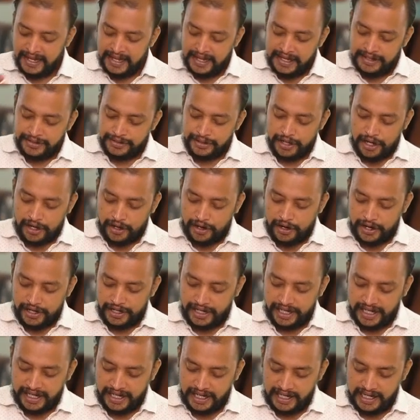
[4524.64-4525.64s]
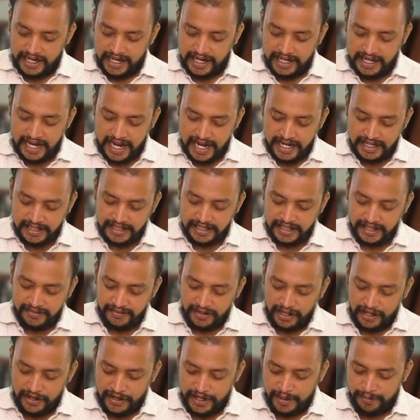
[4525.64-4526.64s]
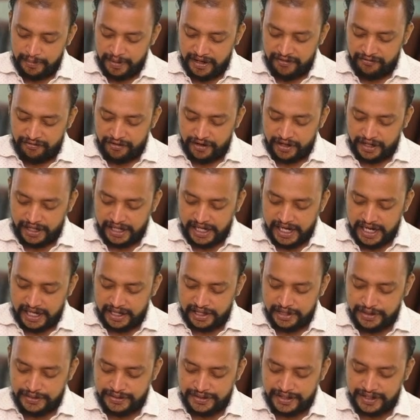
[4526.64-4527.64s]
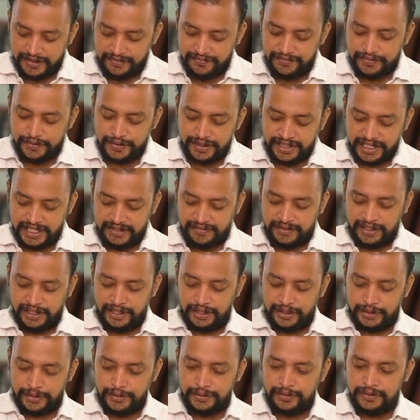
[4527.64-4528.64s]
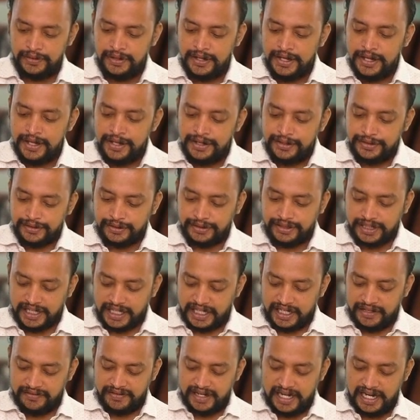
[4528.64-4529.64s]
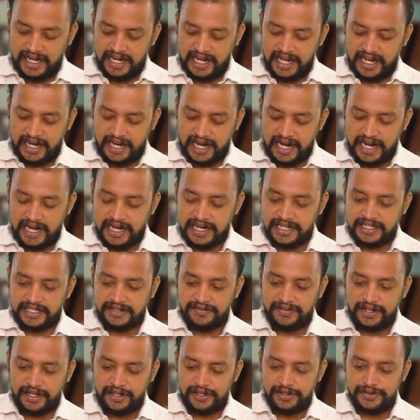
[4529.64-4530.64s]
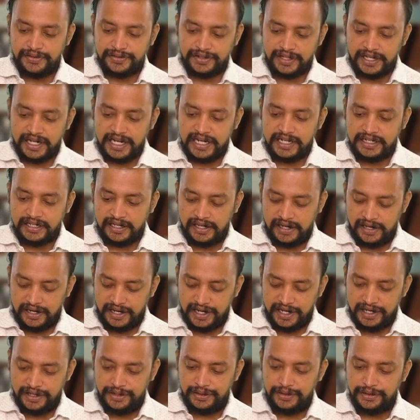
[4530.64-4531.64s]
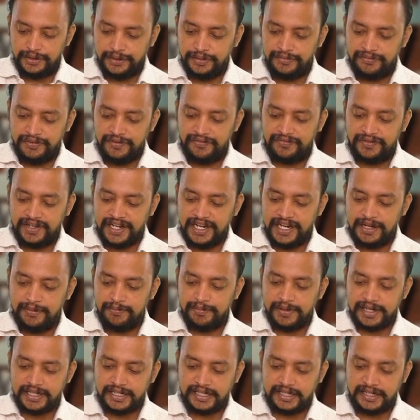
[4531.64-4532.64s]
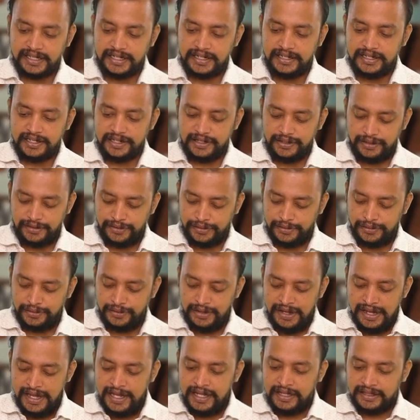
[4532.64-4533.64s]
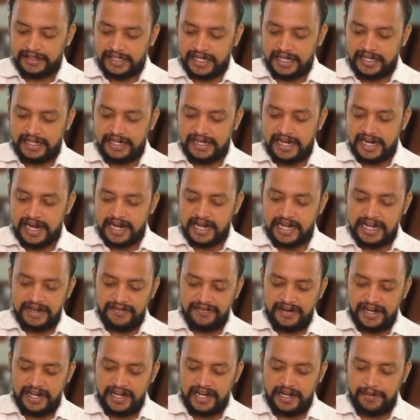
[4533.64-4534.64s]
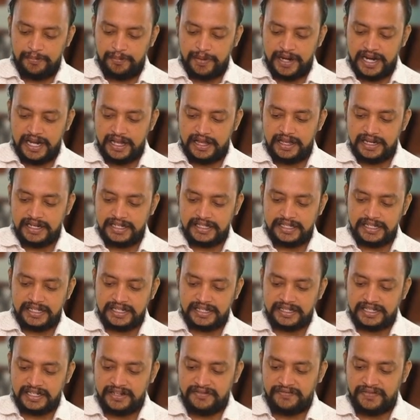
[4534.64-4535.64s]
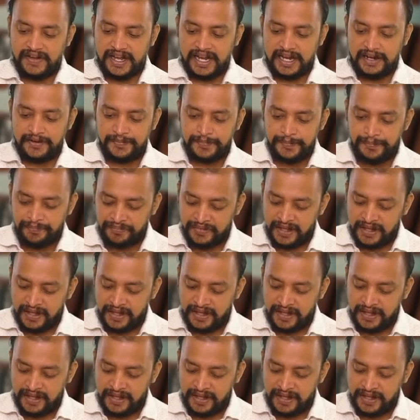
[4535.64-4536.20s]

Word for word: So accordingly the answer will not be 48,472. So 31 lakh 87,800 into 15 percent into 38 divided by 365.